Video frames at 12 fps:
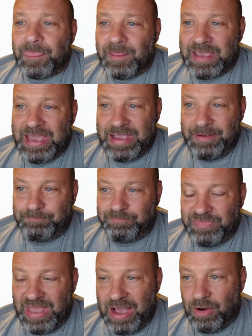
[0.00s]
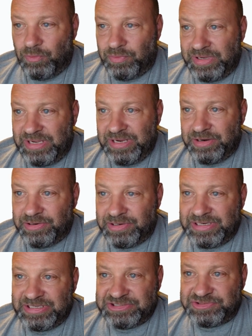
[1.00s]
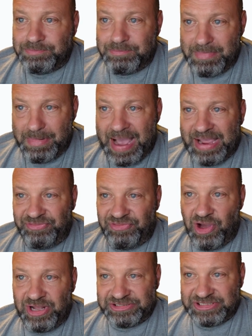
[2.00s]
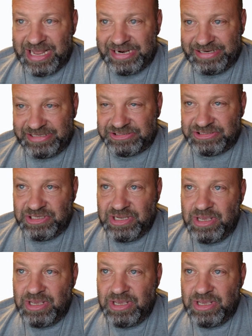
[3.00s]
Okay, now here is my thoughts on this.